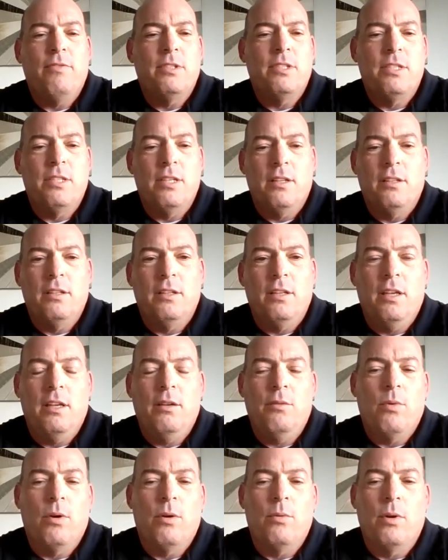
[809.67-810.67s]

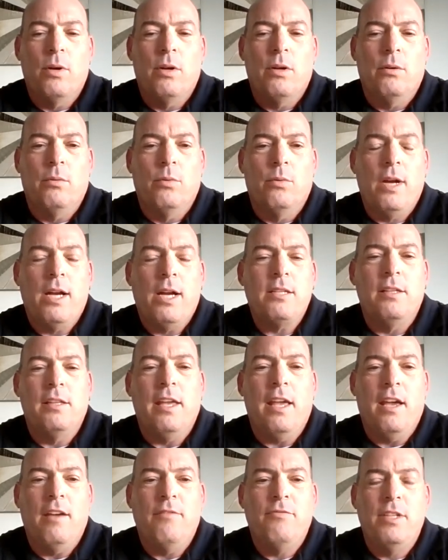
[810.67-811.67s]
facility where we're
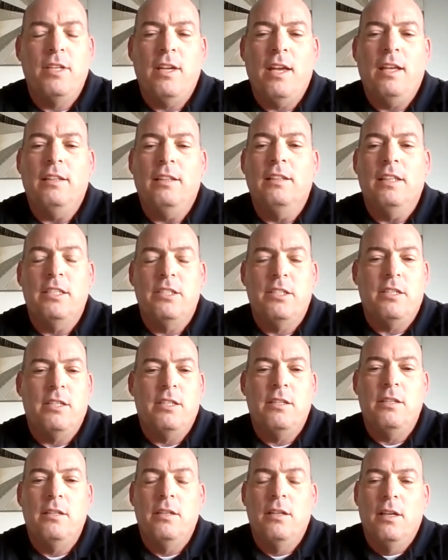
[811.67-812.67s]
actually FDA
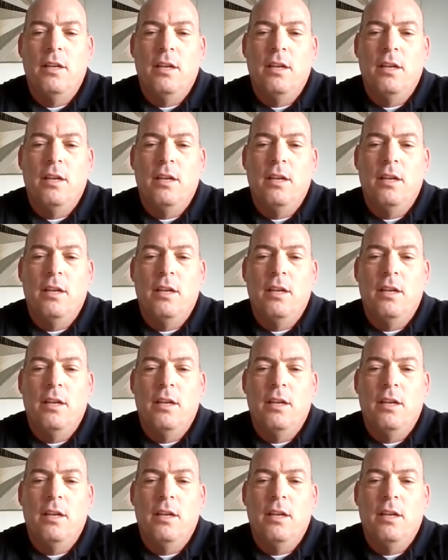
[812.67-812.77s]
listed.